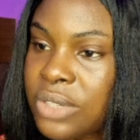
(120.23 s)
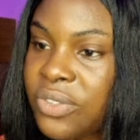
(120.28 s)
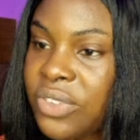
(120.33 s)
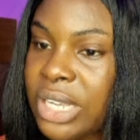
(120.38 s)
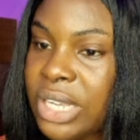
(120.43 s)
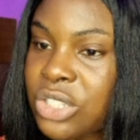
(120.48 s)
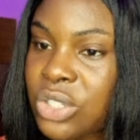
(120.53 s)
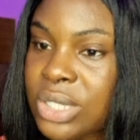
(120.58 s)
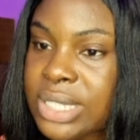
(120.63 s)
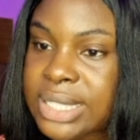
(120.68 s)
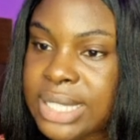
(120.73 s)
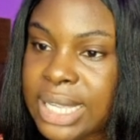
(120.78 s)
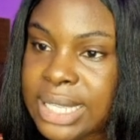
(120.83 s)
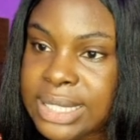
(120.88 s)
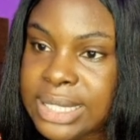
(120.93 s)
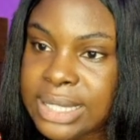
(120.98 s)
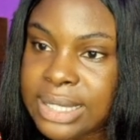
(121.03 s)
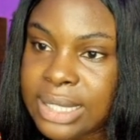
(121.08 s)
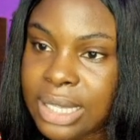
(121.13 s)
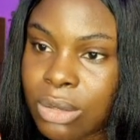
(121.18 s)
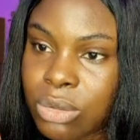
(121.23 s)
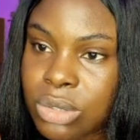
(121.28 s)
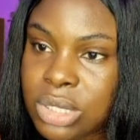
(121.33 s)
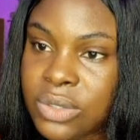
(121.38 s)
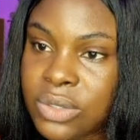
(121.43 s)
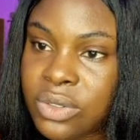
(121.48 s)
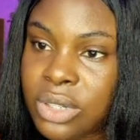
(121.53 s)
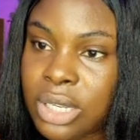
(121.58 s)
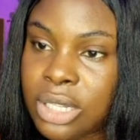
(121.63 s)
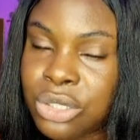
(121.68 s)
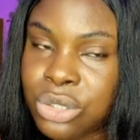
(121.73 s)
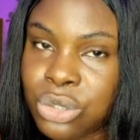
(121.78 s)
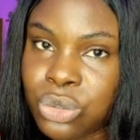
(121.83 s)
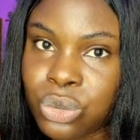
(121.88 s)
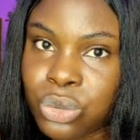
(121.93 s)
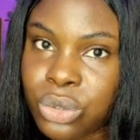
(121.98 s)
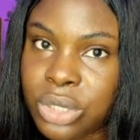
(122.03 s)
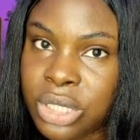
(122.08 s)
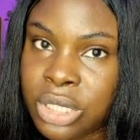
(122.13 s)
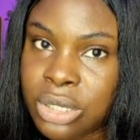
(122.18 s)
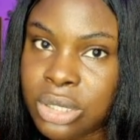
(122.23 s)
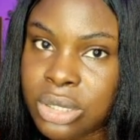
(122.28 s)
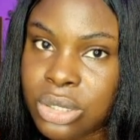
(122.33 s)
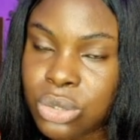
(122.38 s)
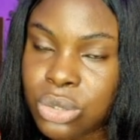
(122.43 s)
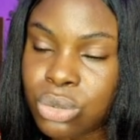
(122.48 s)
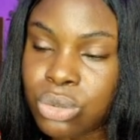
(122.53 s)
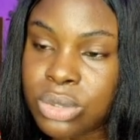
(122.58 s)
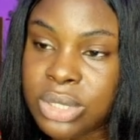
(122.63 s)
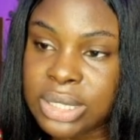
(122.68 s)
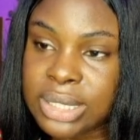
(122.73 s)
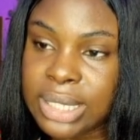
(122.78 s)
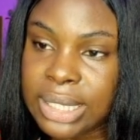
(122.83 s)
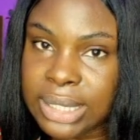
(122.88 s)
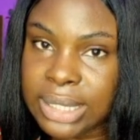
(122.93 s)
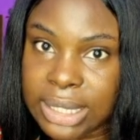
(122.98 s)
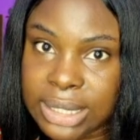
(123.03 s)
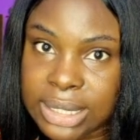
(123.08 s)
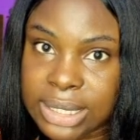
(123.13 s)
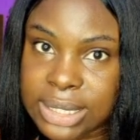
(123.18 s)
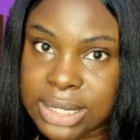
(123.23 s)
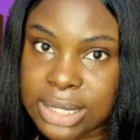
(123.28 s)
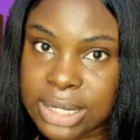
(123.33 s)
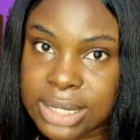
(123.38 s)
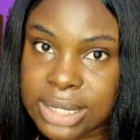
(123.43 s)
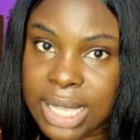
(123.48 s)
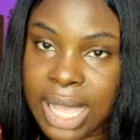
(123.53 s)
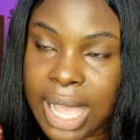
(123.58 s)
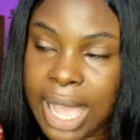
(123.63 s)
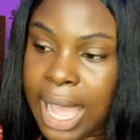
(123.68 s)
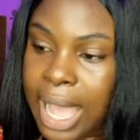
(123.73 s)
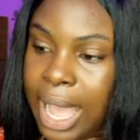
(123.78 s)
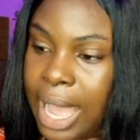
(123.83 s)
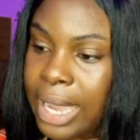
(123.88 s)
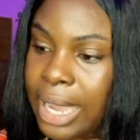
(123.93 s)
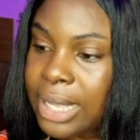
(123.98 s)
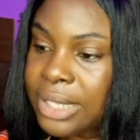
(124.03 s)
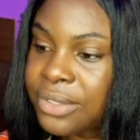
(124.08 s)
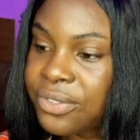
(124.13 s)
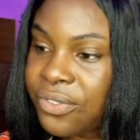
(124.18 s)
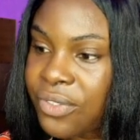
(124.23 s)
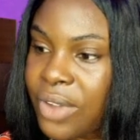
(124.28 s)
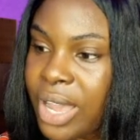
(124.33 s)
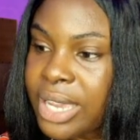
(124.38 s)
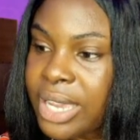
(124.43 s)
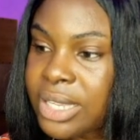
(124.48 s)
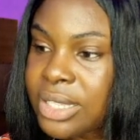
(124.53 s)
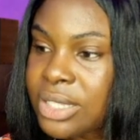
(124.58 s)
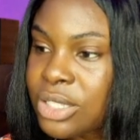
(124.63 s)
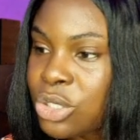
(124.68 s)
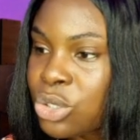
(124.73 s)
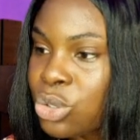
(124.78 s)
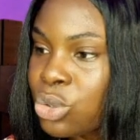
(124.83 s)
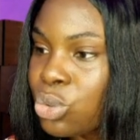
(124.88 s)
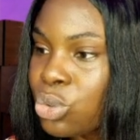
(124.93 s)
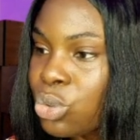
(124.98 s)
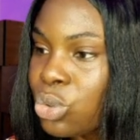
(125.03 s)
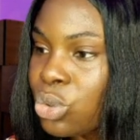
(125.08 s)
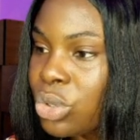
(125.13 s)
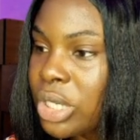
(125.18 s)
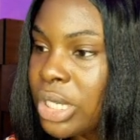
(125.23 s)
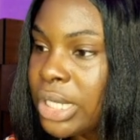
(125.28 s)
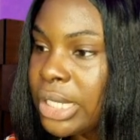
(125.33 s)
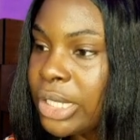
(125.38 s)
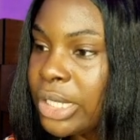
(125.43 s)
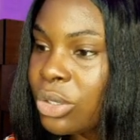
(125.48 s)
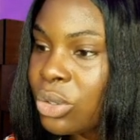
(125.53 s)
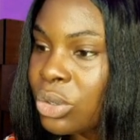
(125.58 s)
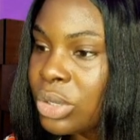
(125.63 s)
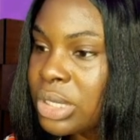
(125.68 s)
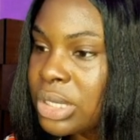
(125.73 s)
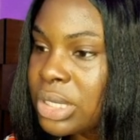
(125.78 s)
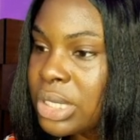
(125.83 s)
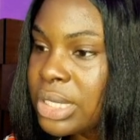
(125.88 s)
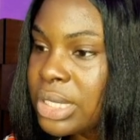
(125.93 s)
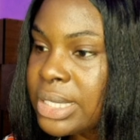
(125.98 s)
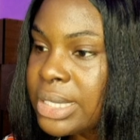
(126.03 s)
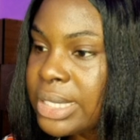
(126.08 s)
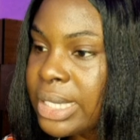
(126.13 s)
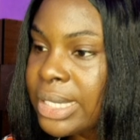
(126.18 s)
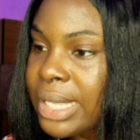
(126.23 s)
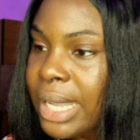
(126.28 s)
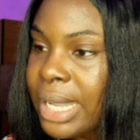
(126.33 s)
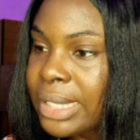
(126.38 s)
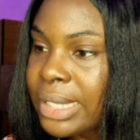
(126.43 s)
If you are just starting out, if you are new into data analytics, I advise you click on this data